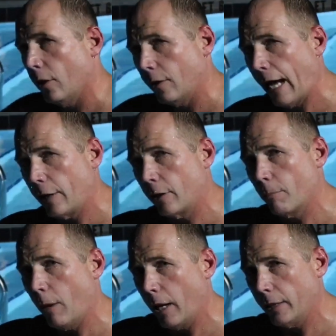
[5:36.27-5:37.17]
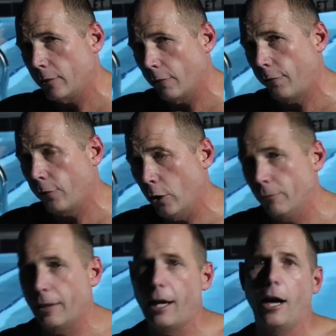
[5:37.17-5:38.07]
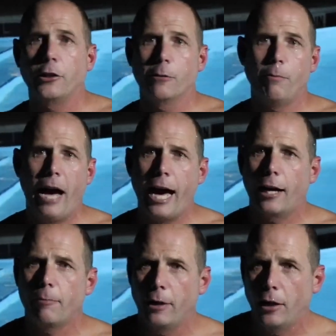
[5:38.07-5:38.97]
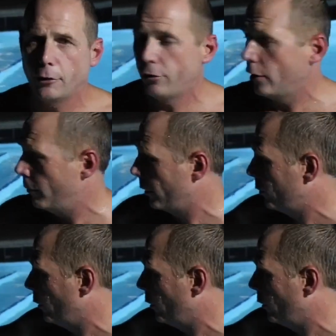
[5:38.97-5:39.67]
to allow your body to float, not on your back, but on your stomach.